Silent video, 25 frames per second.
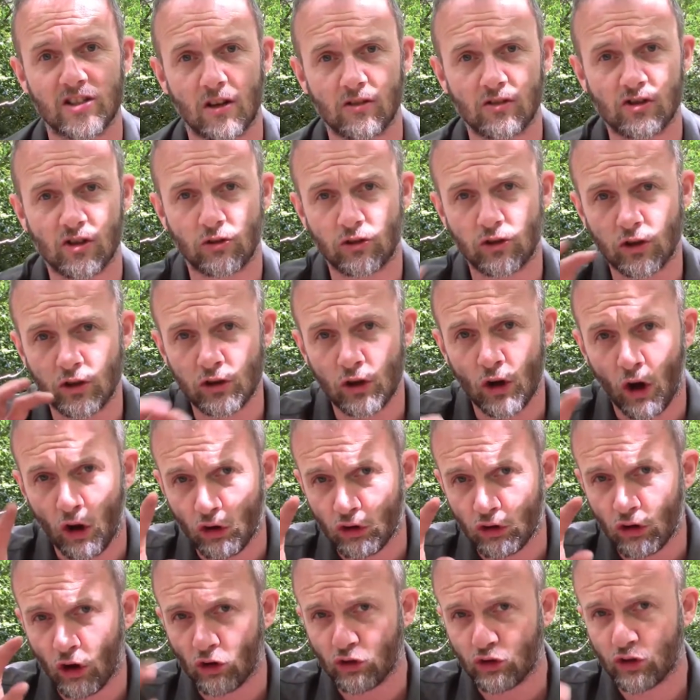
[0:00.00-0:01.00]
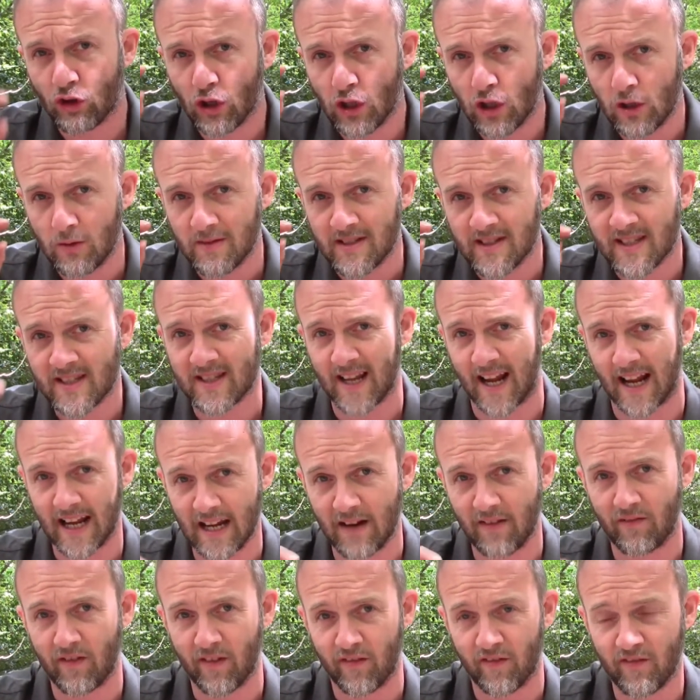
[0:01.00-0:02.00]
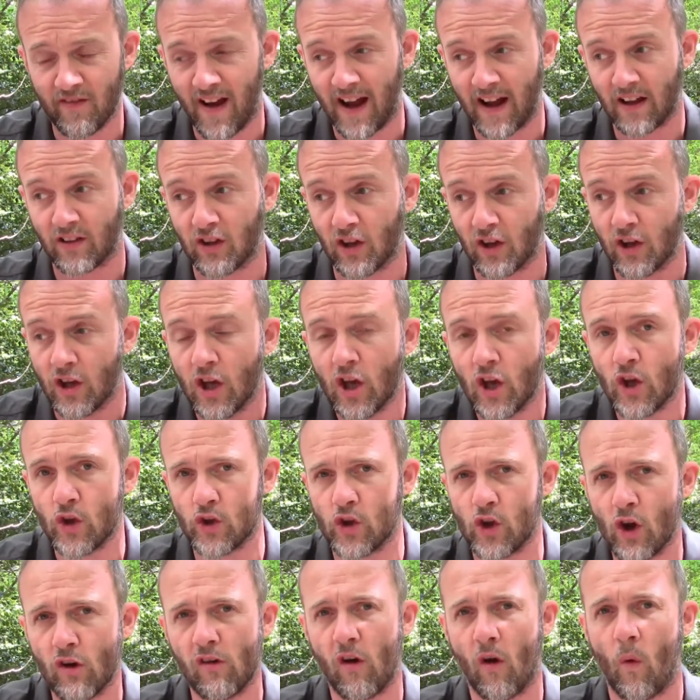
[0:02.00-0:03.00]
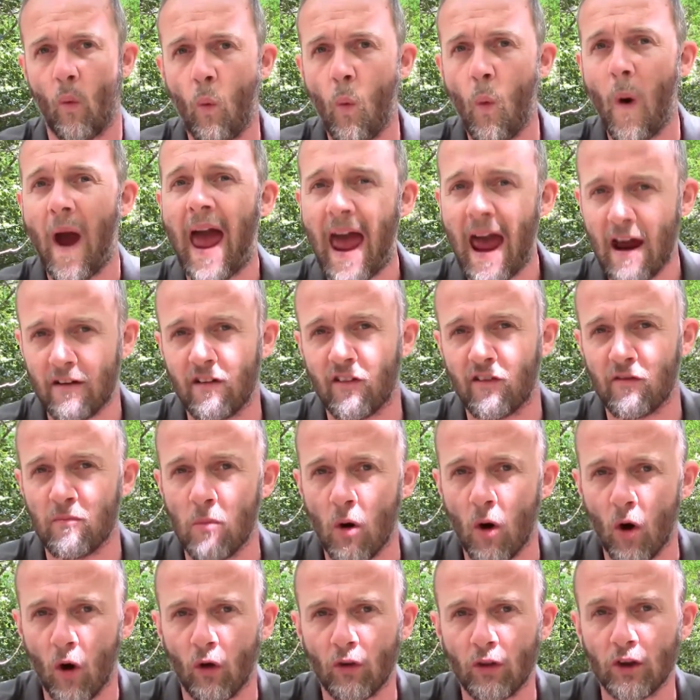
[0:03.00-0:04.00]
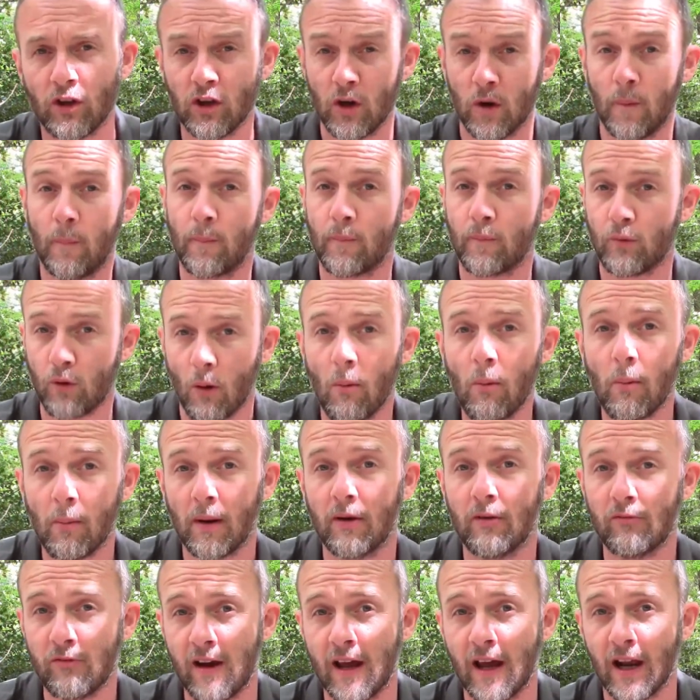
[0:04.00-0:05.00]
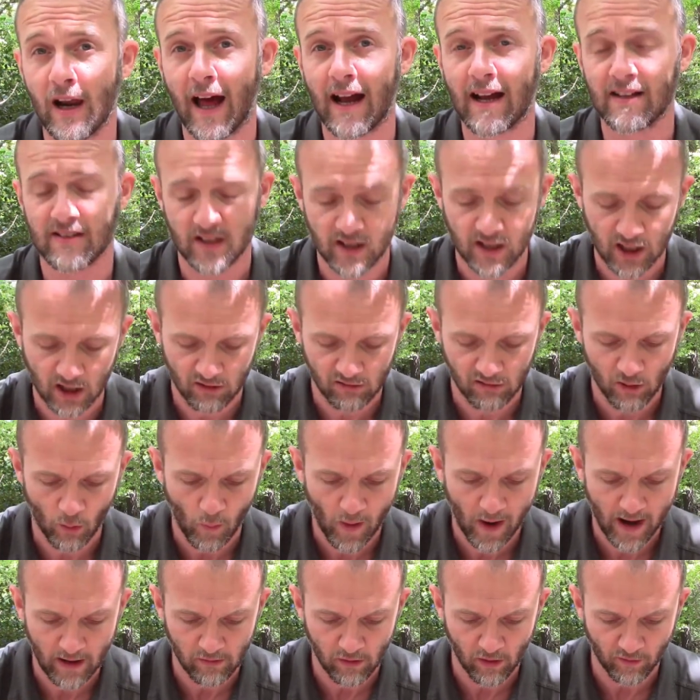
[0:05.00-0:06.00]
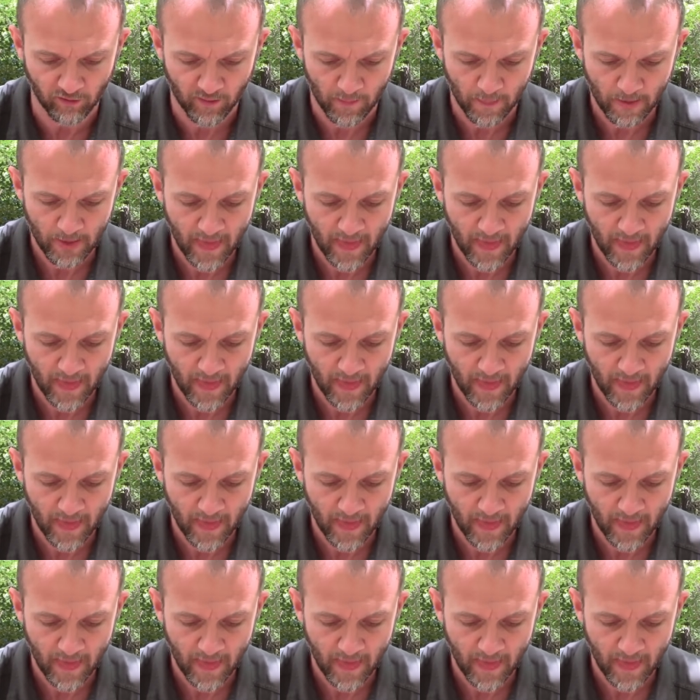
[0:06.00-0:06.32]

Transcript: So not to lose sight of the fact that you're aware of more than you probably realize that you're aware of.